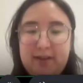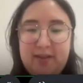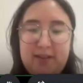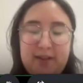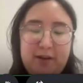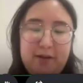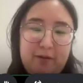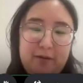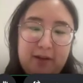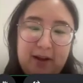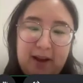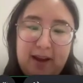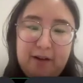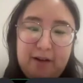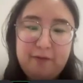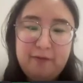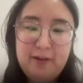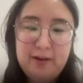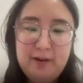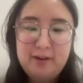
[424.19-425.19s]
So I don't know
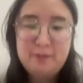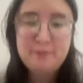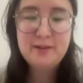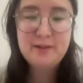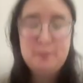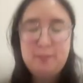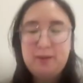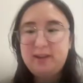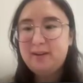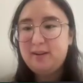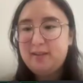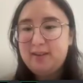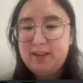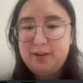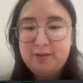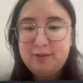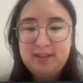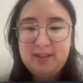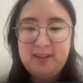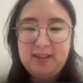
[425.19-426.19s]
if anyone's played on
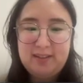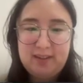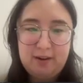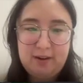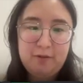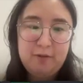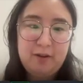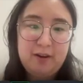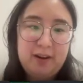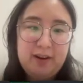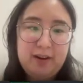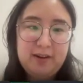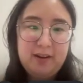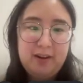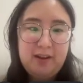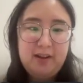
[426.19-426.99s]
neocities.org,